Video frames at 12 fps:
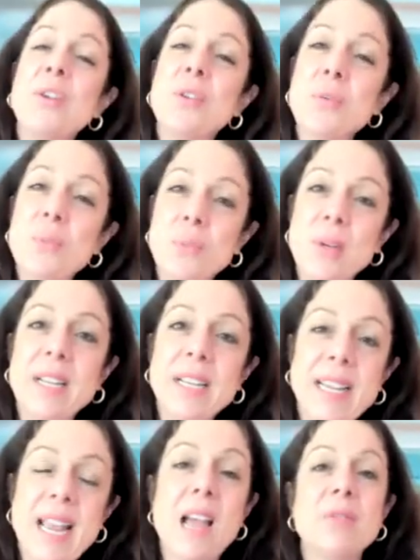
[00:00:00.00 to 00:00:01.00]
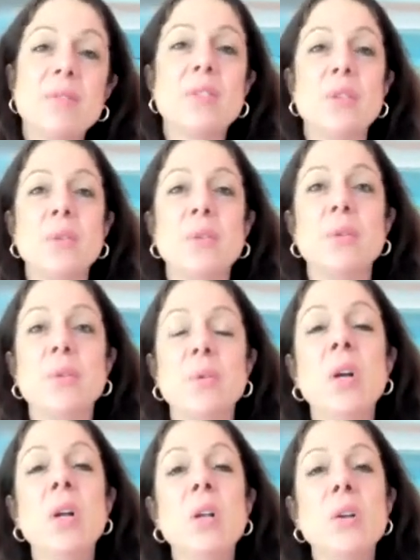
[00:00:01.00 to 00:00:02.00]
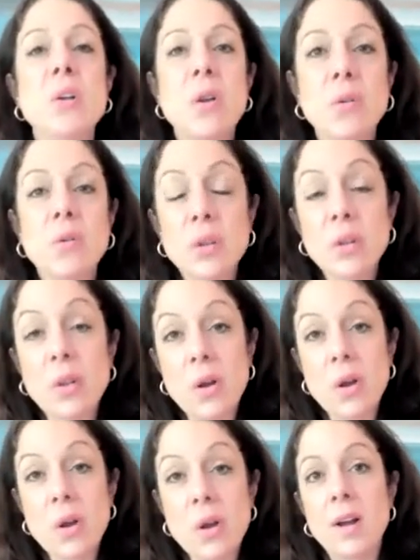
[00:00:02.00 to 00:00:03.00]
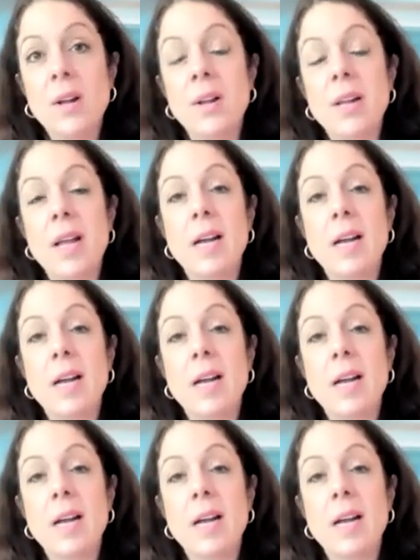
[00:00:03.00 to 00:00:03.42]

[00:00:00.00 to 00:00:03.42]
you really have to know the law,